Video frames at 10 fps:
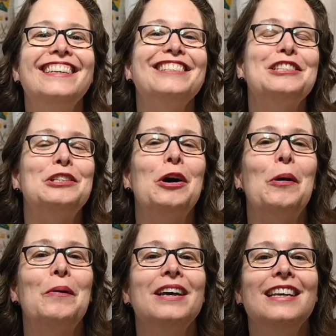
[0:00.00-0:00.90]

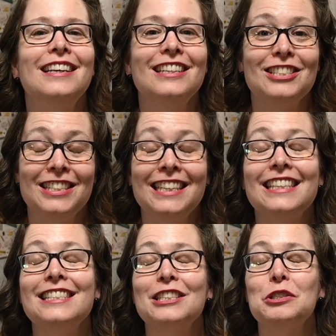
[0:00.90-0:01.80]
So she
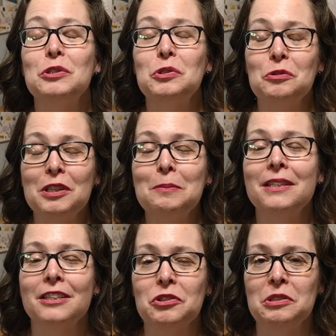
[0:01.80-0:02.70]
is
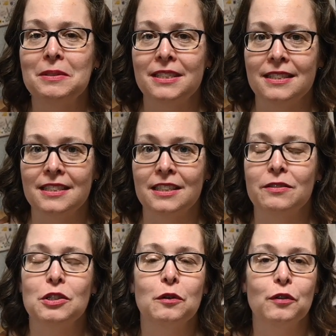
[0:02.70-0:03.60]
extremely, extremely sensitive.
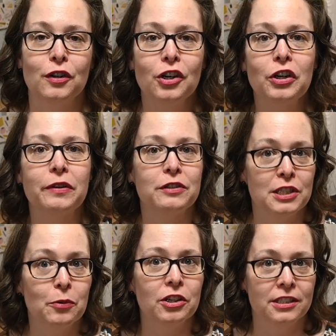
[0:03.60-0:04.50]
So for her, if
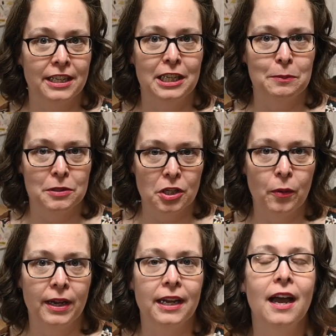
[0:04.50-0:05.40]
she were to take up
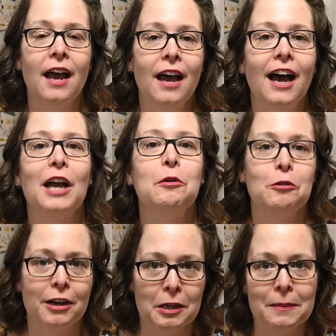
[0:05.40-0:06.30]
sewing, I would
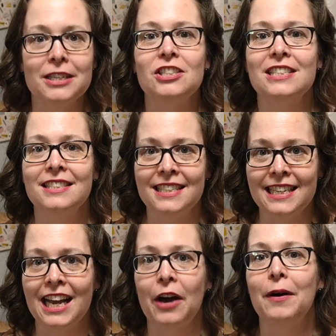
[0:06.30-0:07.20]
recommend she
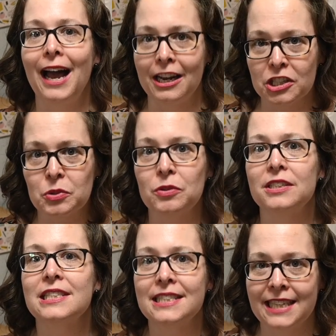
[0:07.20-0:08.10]
seek out actual
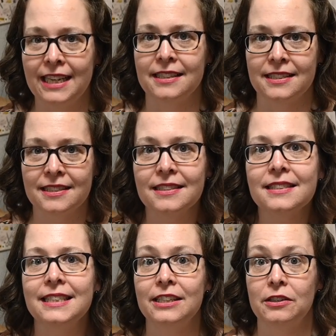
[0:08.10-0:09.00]
stainless
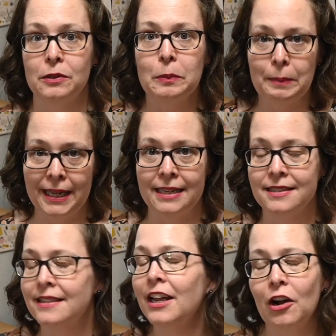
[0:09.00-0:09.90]
steel pins.
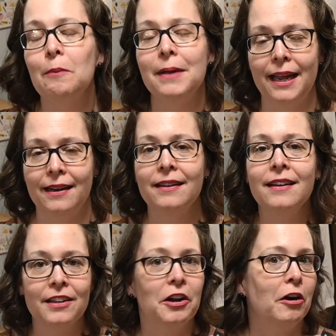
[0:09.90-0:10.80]
And they are made,
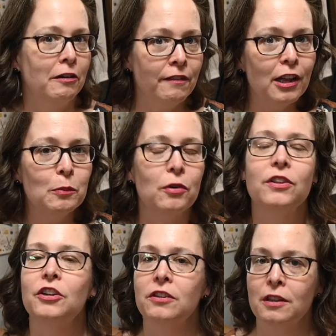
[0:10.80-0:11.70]
they are available,
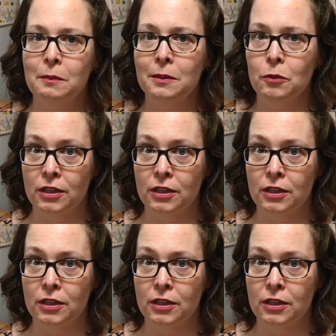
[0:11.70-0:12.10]
they're a little bit more